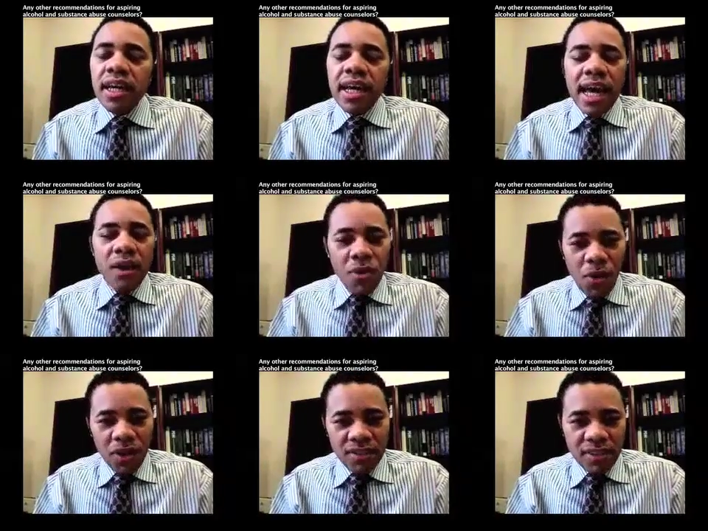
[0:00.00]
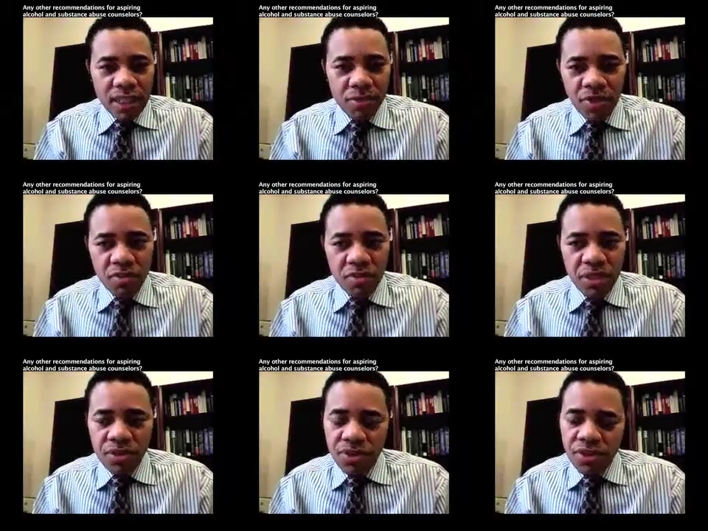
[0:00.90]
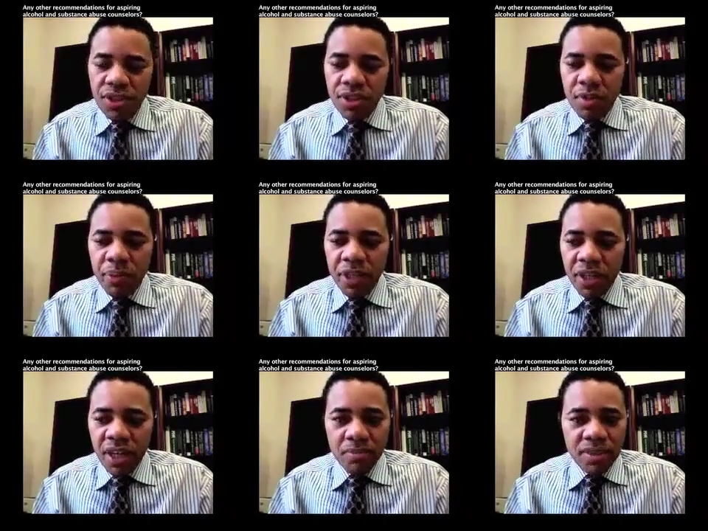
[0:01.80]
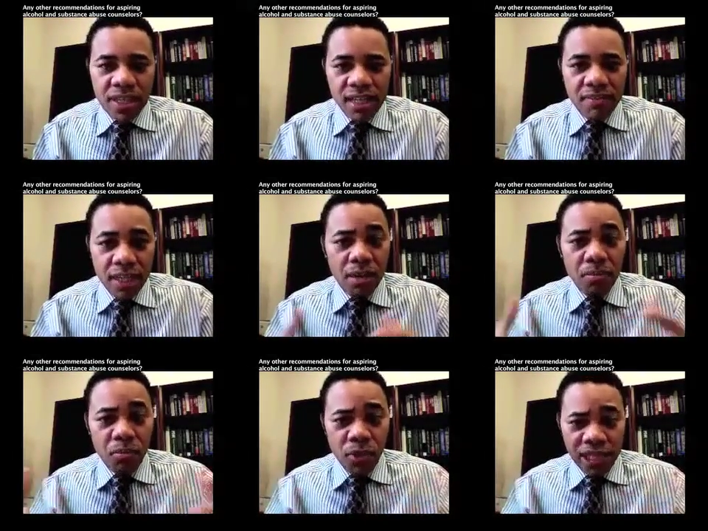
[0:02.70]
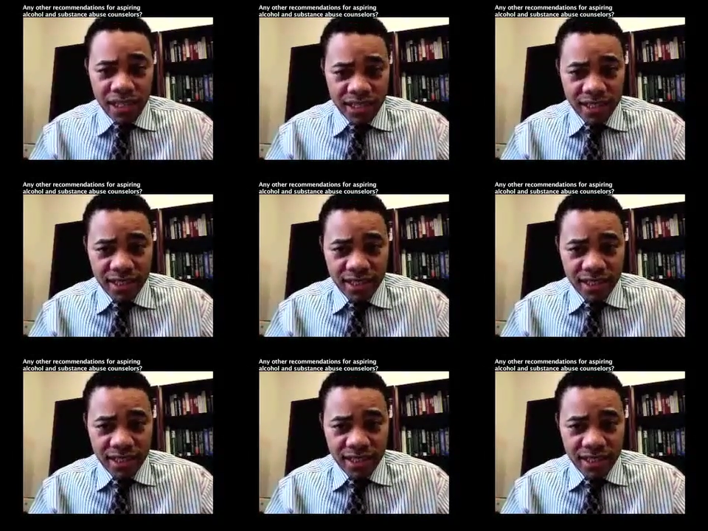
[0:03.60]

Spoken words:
alcohol and substance abuse becomes kind of the umbrella